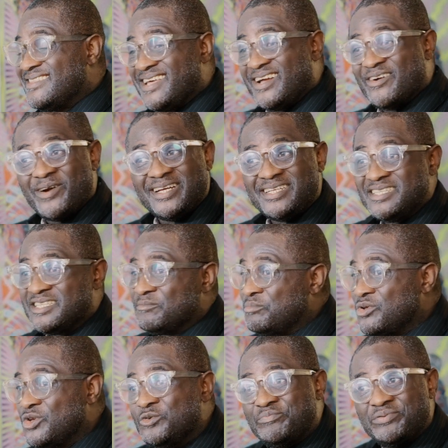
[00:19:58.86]
writing the
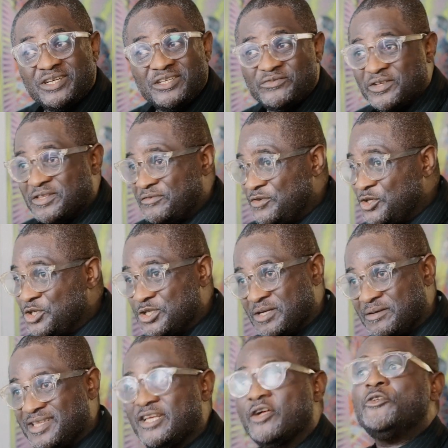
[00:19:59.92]
blueprint for the
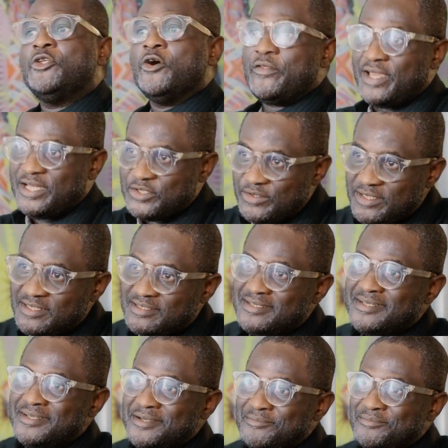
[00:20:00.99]
future. They don't know they're doing it,
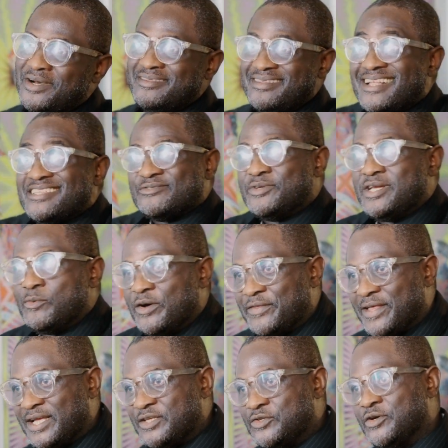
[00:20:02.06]
but that's really what
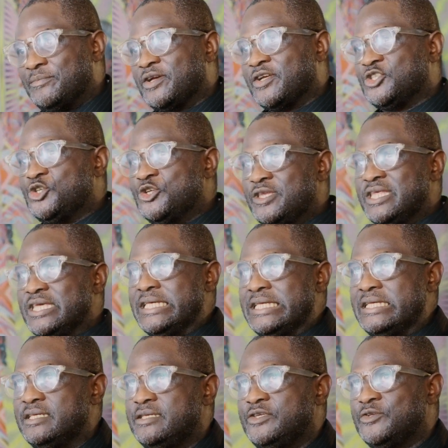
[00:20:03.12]
they're doing, because you
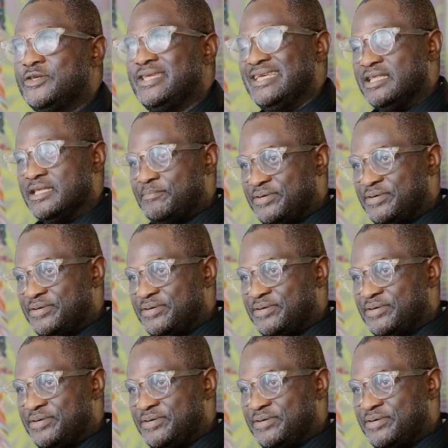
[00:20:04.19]
need the